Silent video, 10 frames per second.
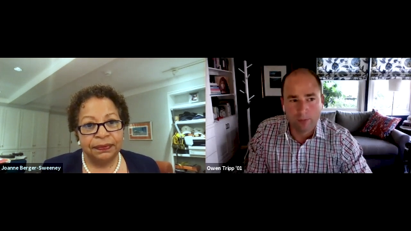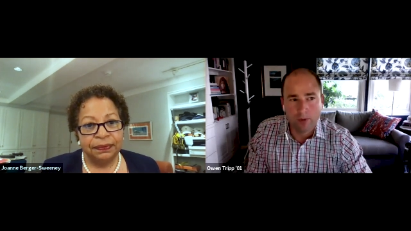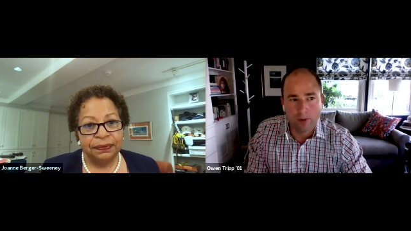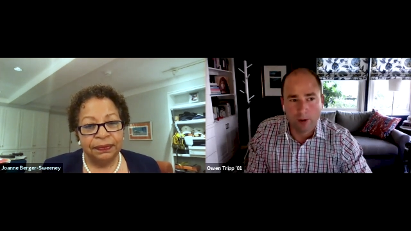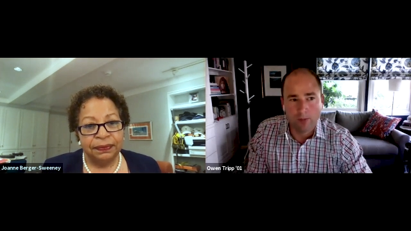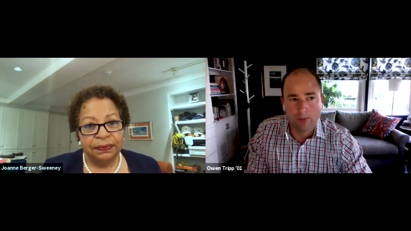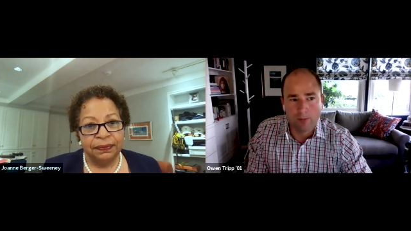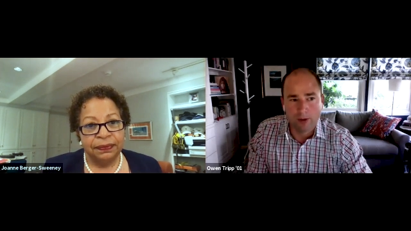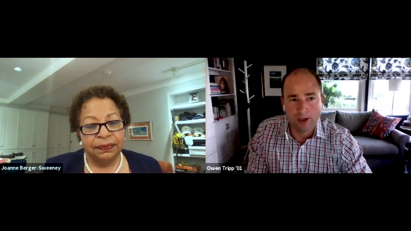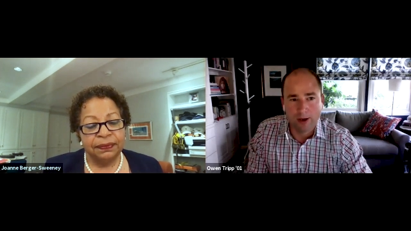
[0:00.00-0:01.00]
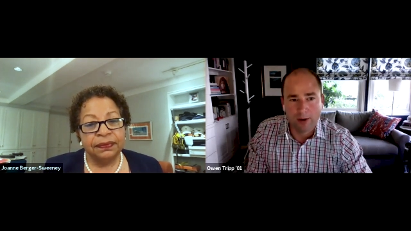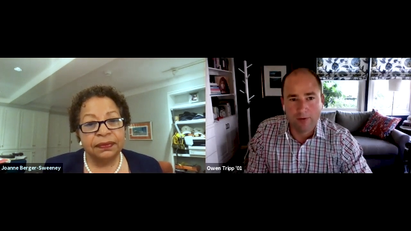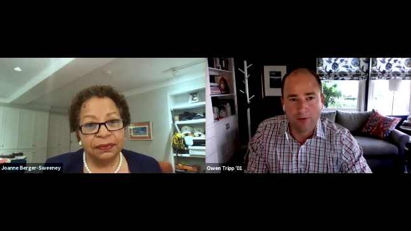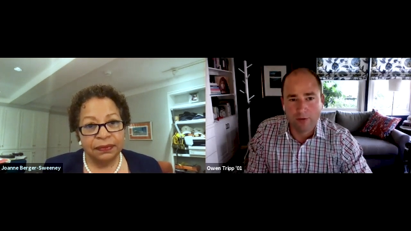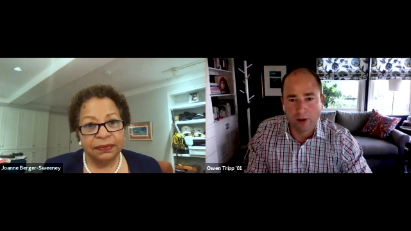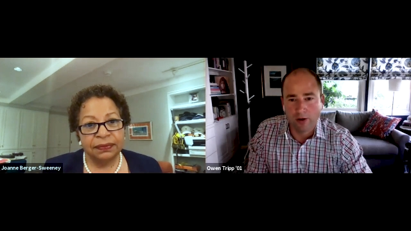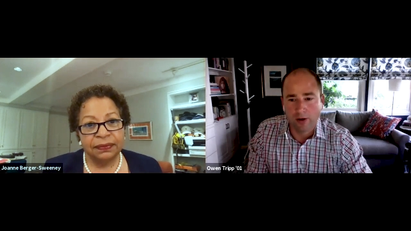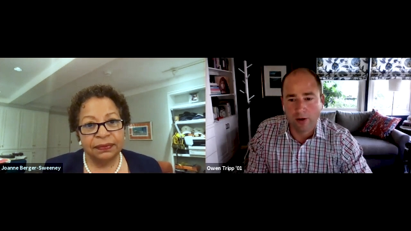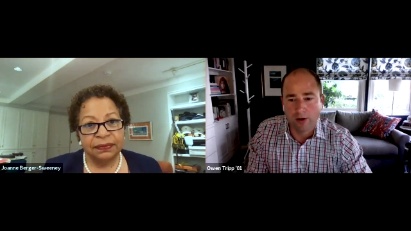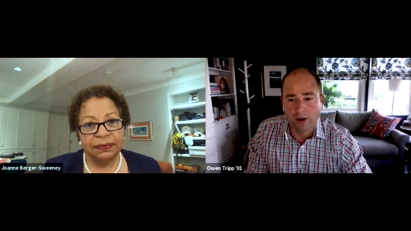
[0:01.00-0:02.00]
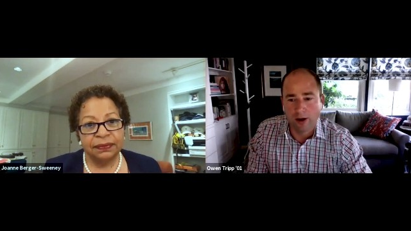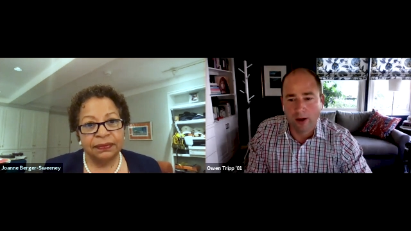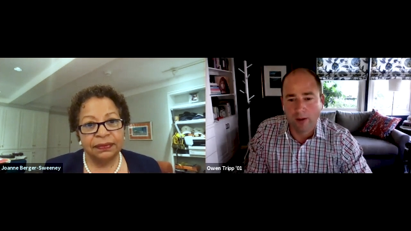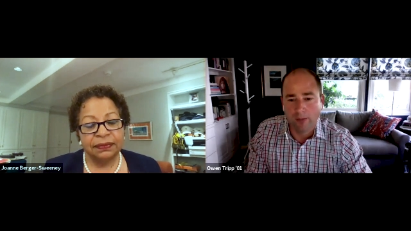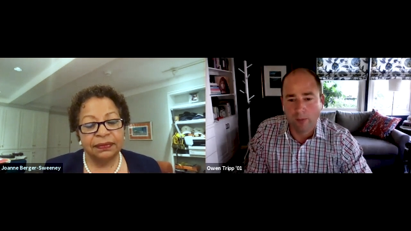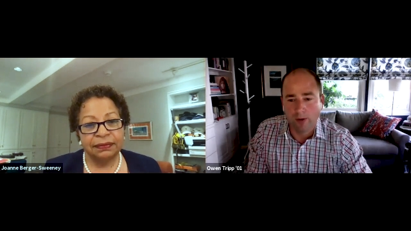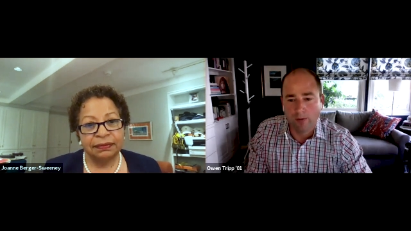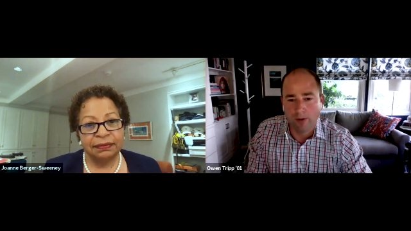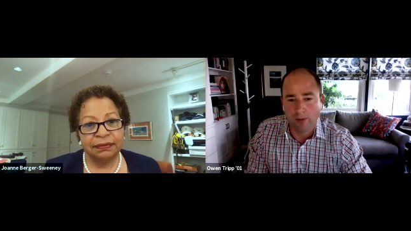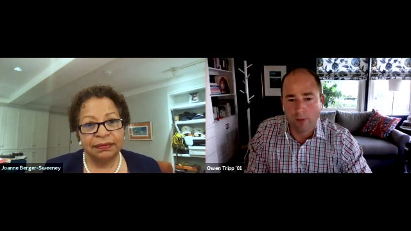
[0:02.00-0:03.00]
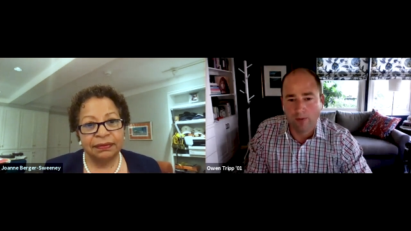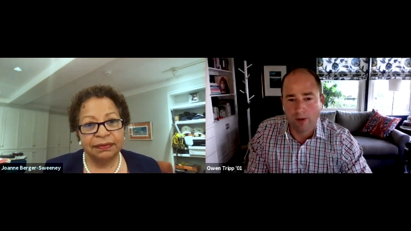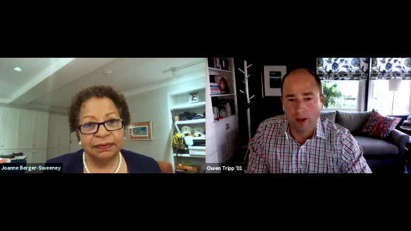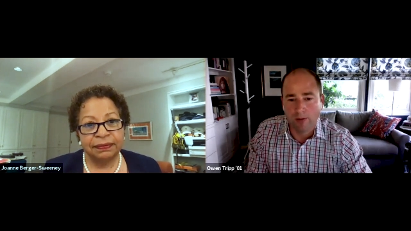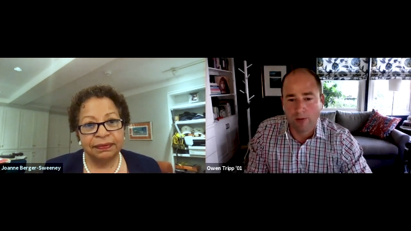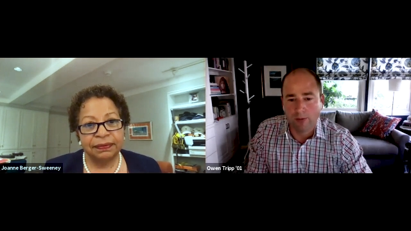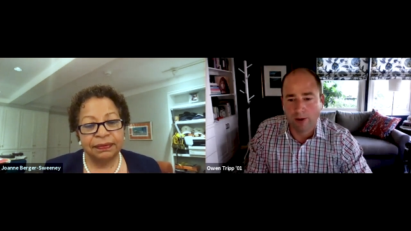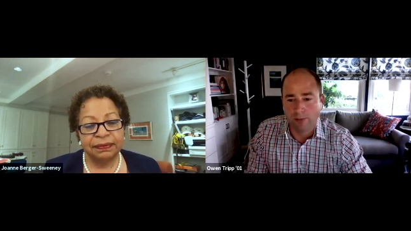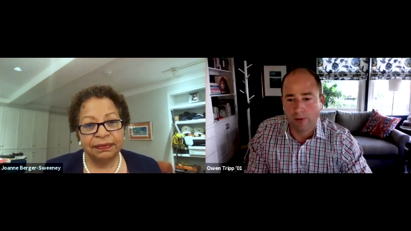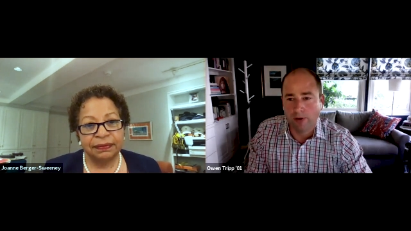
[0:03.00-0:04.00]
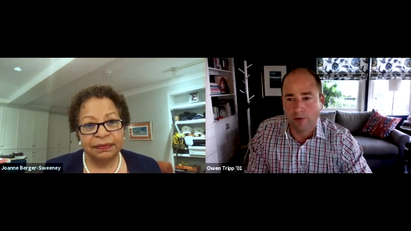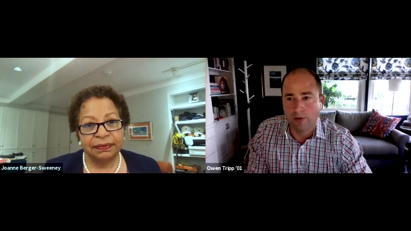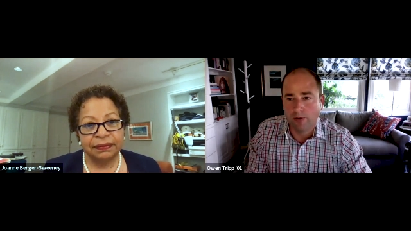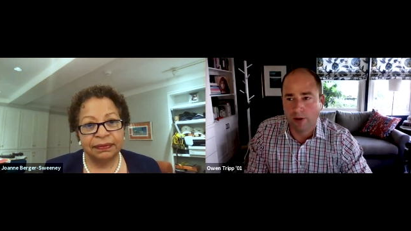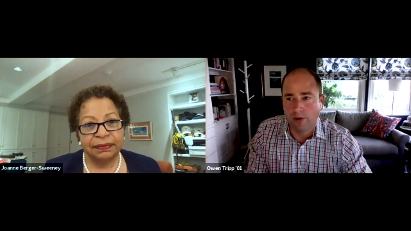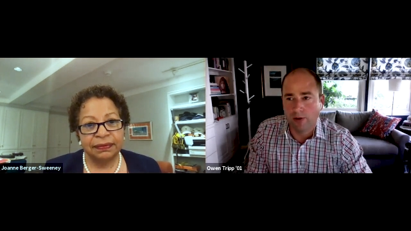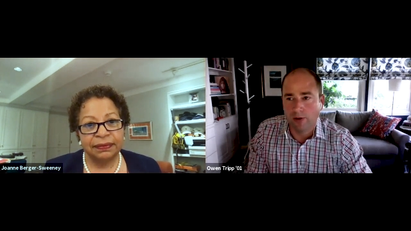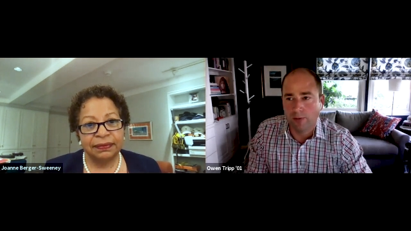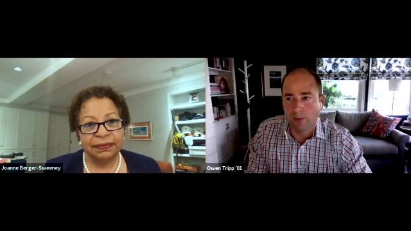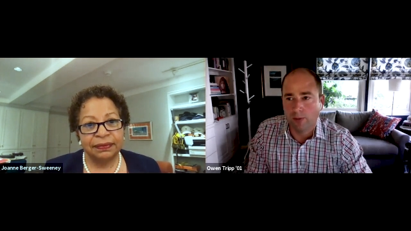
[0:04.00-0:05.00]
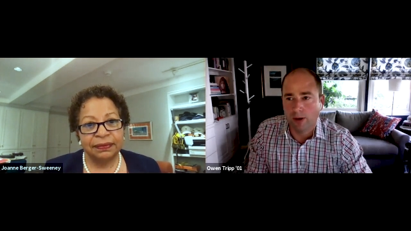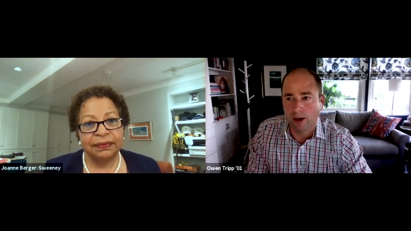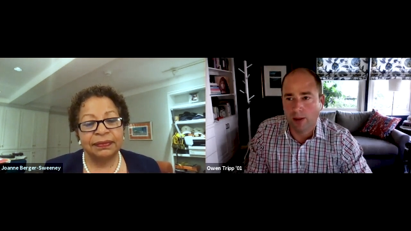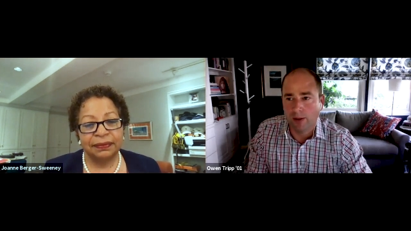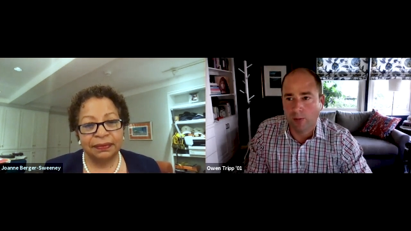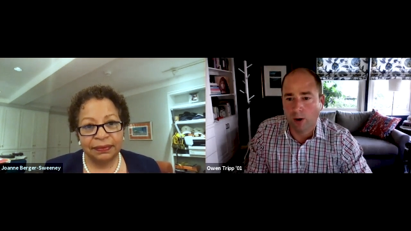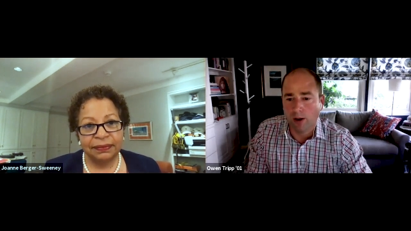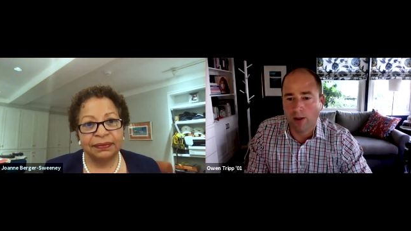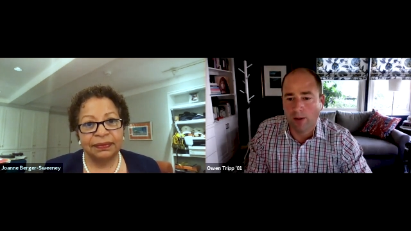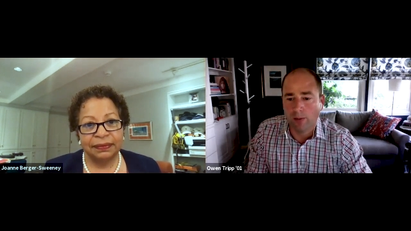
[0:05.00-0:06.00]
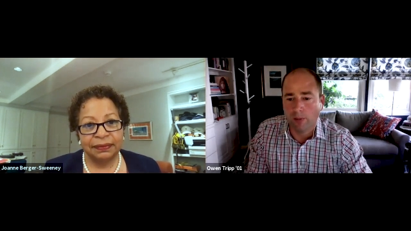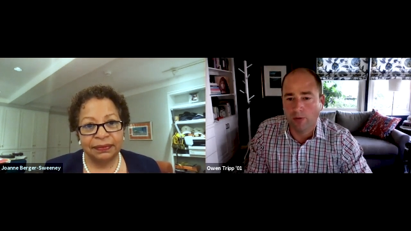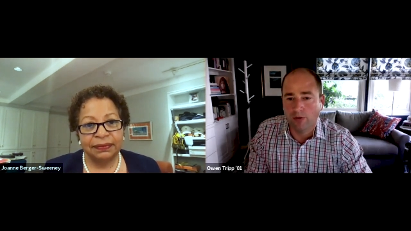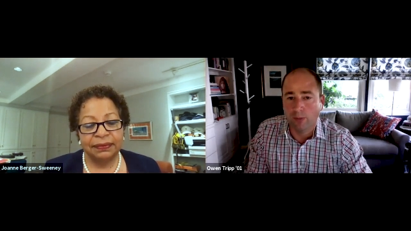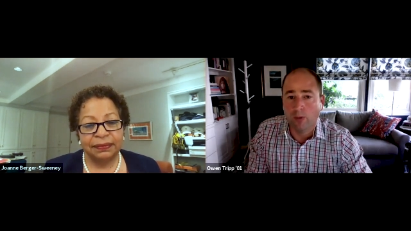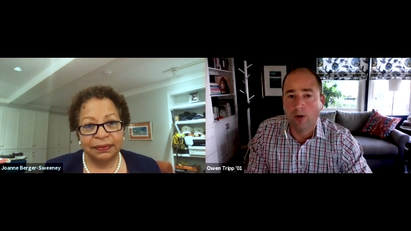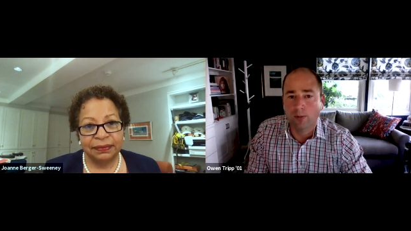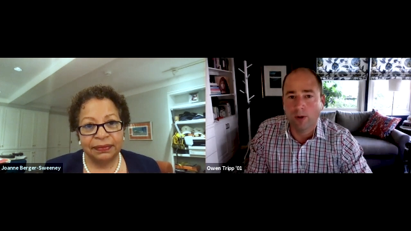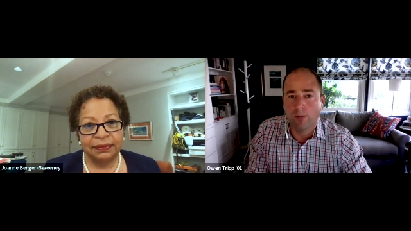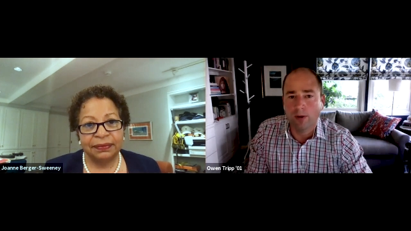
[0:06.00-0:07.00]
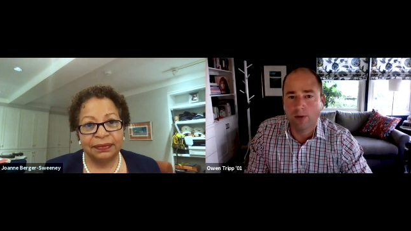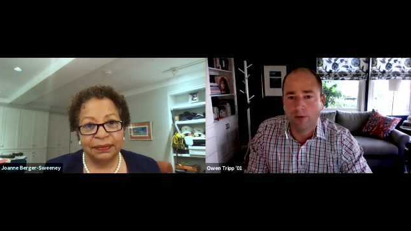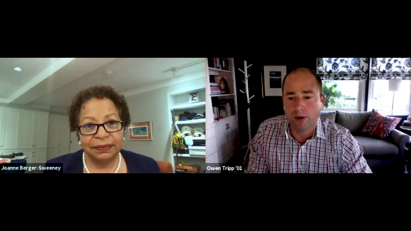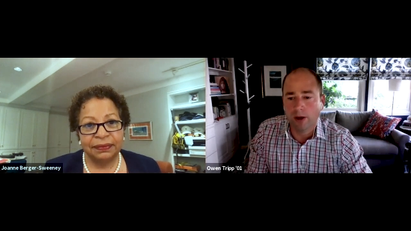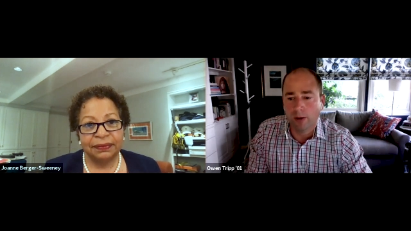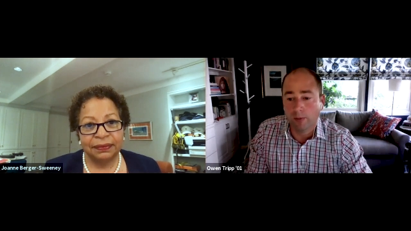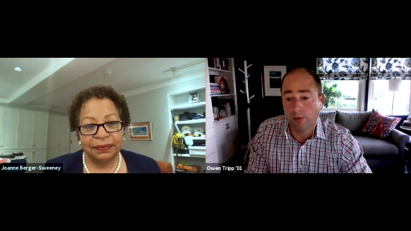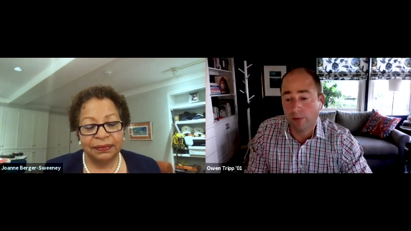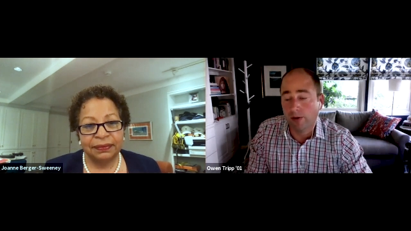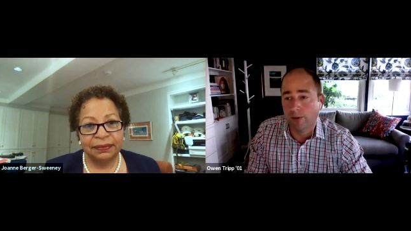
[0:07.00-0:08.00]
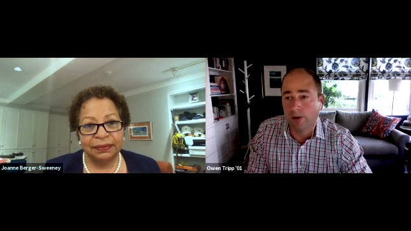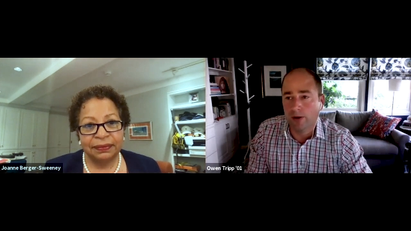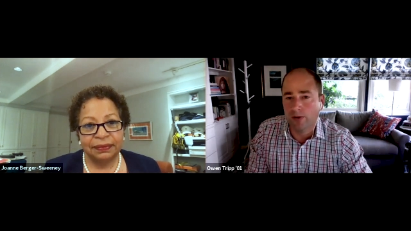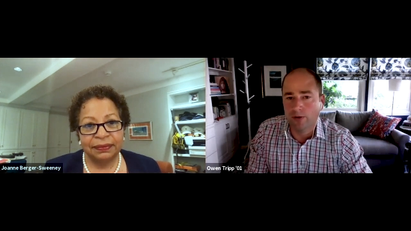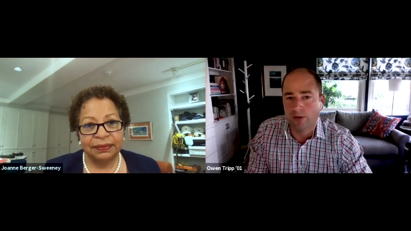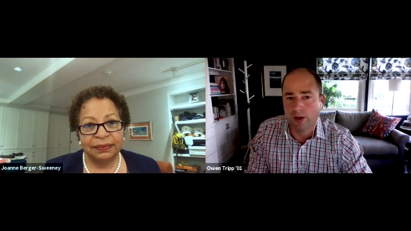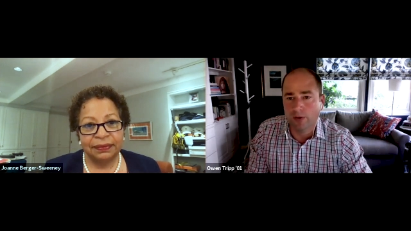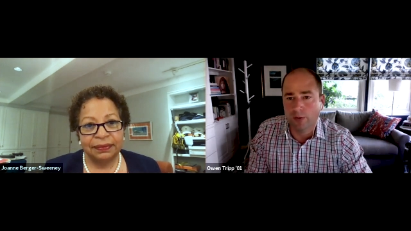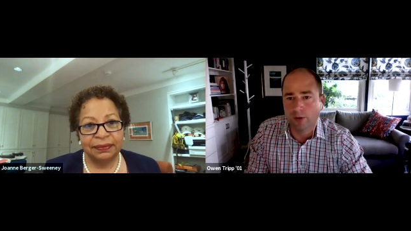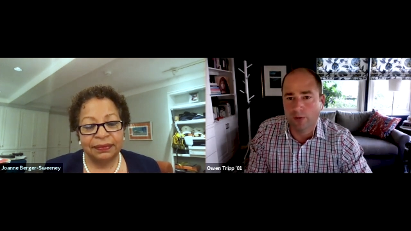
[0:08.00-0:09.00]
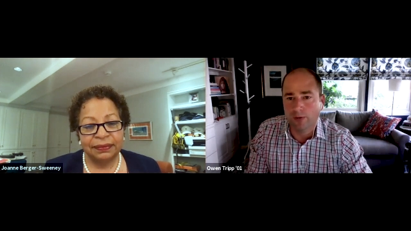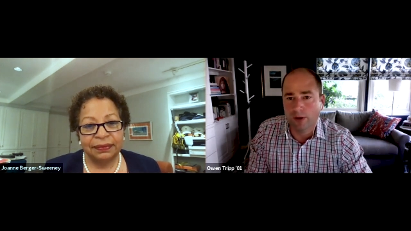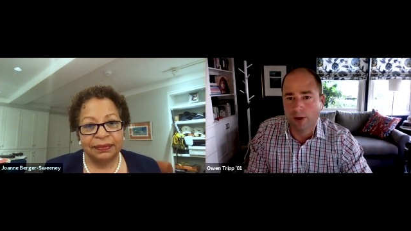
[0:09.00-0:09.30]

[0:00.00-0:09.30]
Speaker 1: Um, take care of each other. Um, we have a we have a lot of responsibility to each other in this moment, and I think one of the most important moments, uh, responsibilities, is is sort of